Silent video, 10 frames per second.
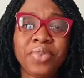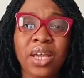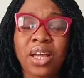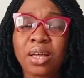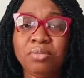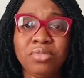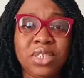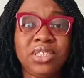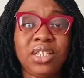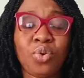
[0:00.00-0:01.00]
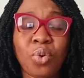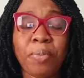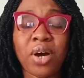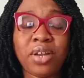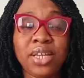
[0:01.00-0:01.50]
and um, they said the cocoa
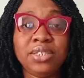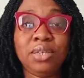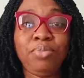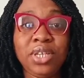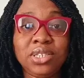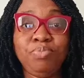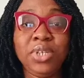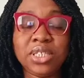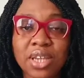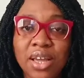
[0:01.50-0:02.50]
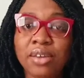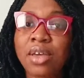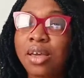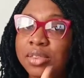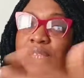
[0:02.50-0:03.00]
powder is a bit bitter.
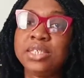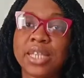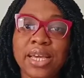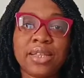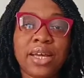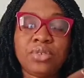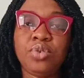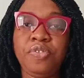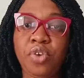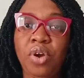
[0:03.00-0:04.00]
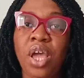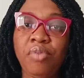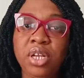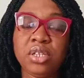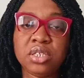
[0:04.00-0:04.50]
Things like that. So if you're
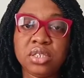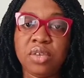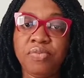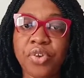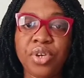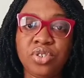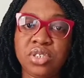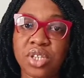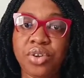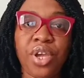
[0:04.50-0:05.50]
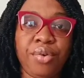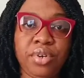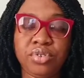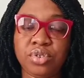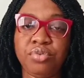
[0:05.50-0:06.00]
hearing this and variations and you're hearing
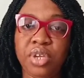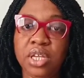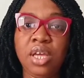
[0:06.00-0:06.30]
this story,